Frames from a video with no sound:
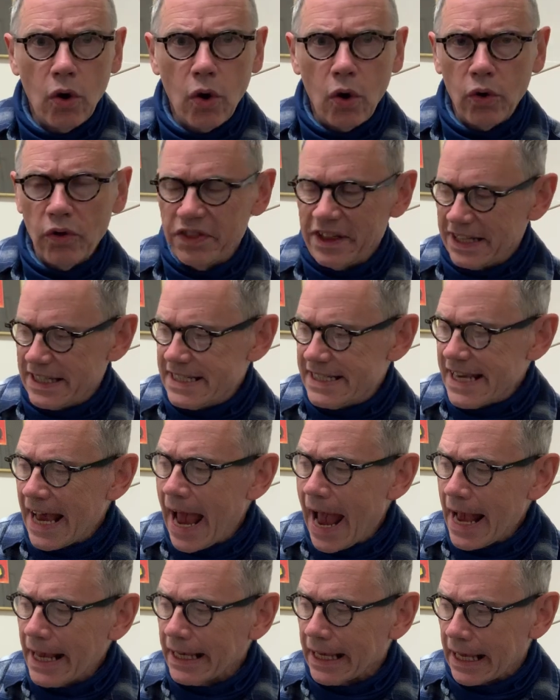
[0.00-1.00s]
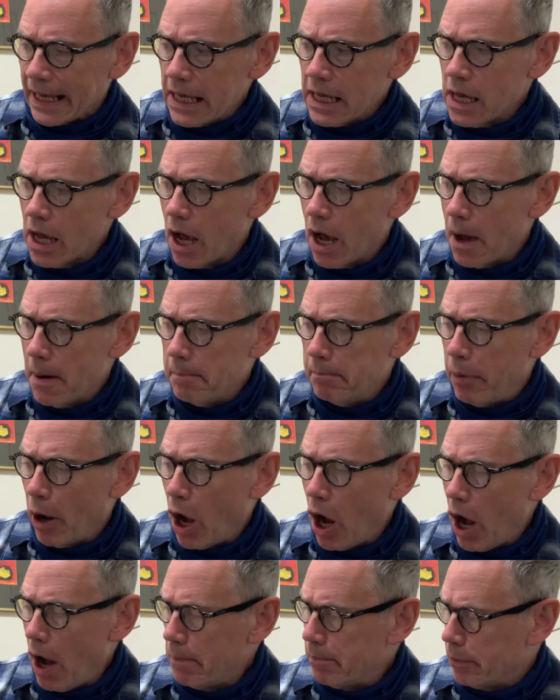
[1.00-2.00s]
Or the tangy
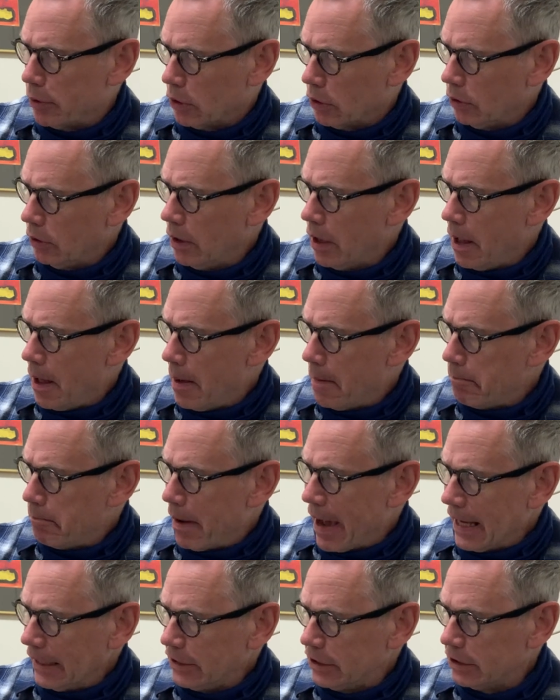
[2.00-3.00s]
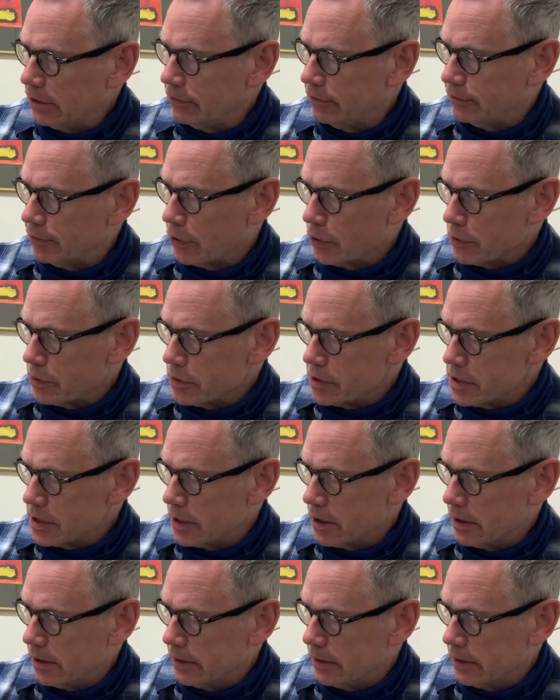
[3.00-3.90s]
purple passion fruit?